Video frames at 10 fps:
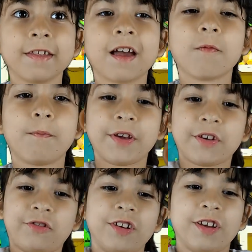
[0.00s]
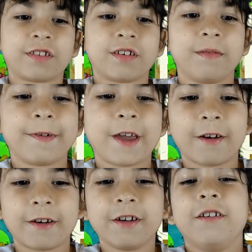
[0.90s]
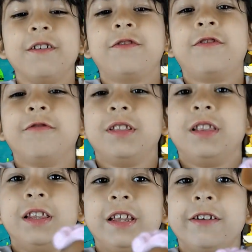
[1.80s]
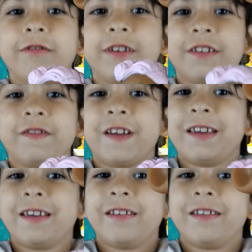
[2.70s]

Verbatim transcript: is how big she is compared to little DJ.